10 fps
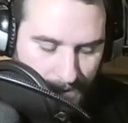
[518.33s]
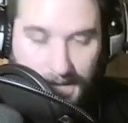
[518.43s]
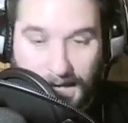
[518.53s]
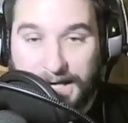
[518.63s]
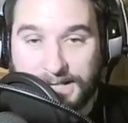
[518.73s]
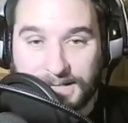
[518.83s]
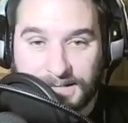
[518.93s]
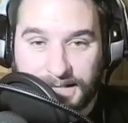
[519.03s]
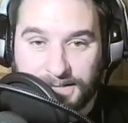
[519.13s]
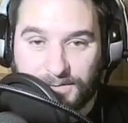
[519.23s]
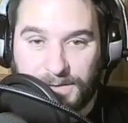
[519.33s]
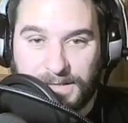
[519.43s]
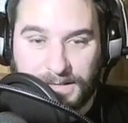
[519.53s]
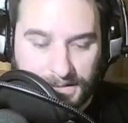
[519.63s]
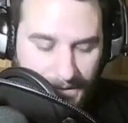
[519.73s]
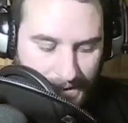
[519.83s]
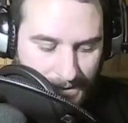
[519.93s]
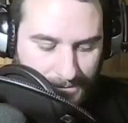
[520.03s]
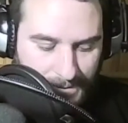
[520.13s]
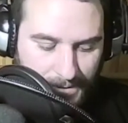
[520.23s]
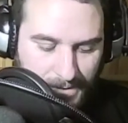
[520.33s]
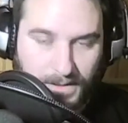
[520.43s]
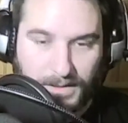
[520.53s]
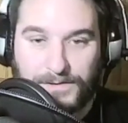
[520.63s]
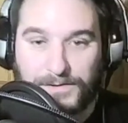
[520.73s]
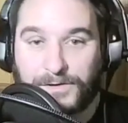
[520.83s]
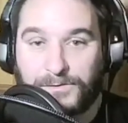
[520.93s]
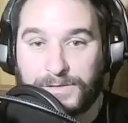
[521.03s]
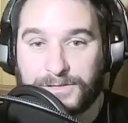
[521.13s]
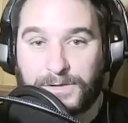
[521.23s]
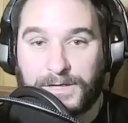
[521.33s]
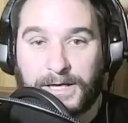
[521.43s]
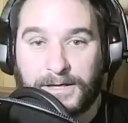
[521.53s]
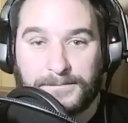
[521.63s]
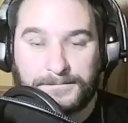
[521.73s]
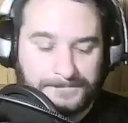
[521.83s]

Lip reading: I had the Saints winning this game 31-28.